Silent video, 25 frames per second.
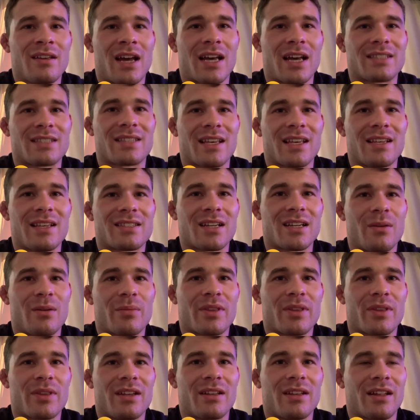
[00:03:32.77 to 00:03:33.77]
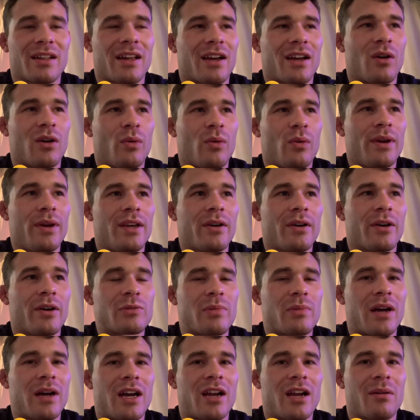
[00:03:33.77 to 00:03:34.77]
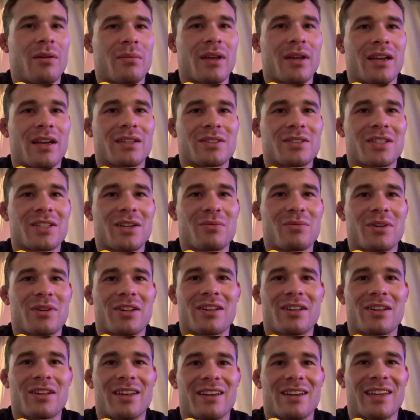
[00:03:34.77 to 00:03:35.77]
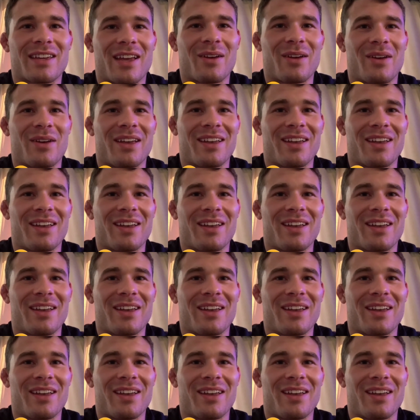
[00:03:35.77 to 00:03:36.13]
I say something, and like a week goes by, and I'm like, "Shit, brother! Like,